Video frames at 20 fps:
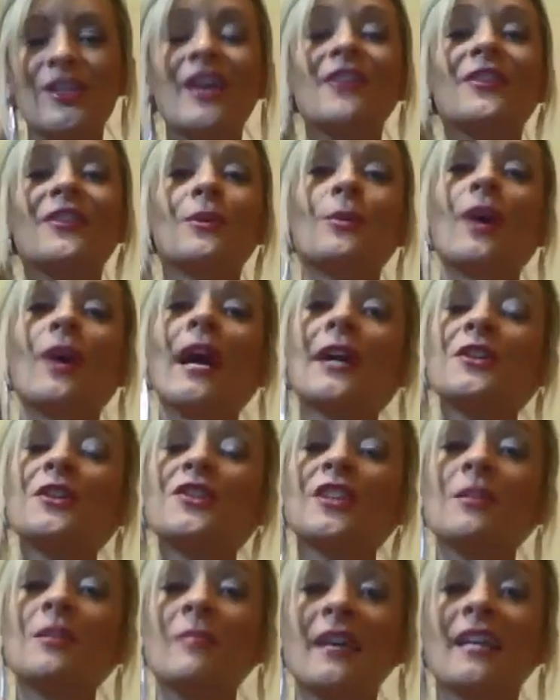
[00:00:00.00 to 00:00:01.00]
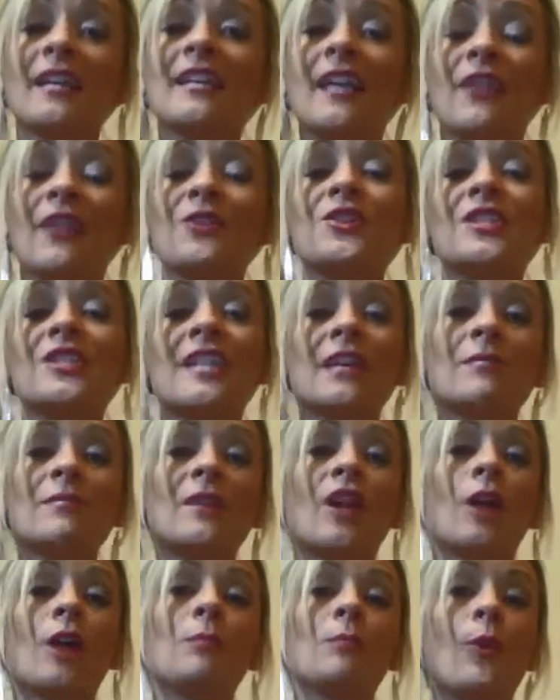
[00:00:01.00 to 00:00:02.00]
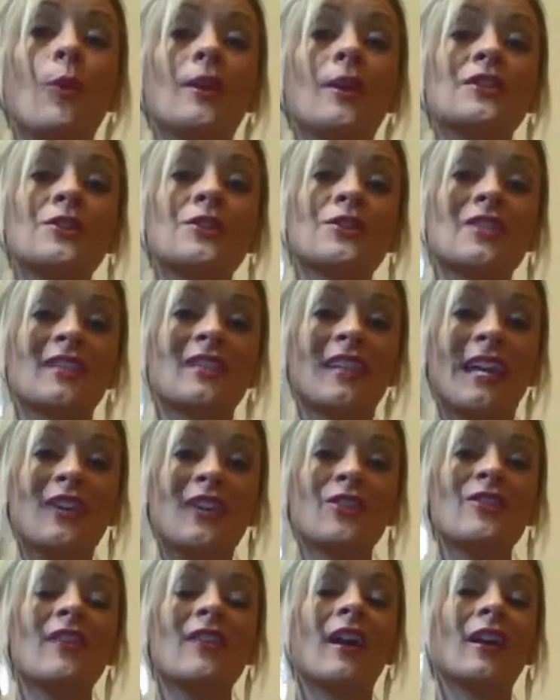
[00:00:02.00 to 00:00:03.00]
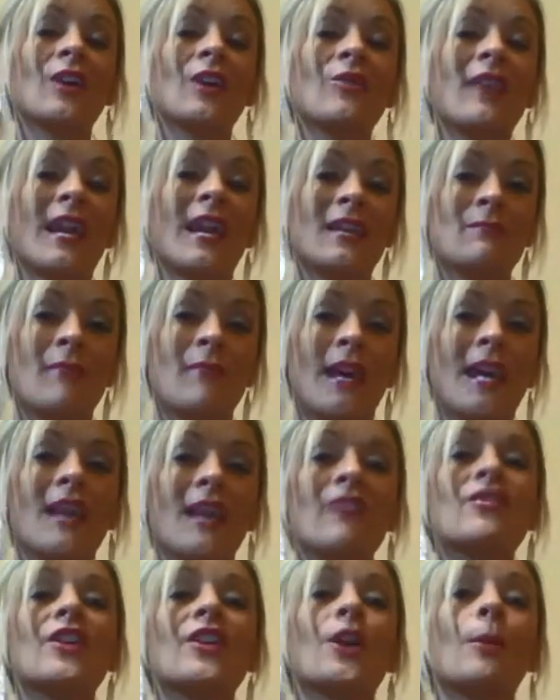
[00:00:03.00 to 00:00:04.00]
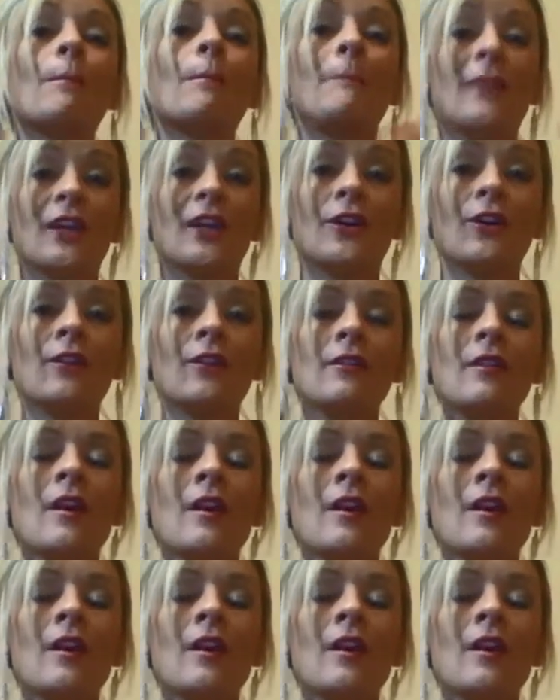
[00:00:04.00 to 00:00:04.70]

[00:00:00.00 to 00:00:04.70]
There will actually be another segment on pointers later that you can make that are bigger,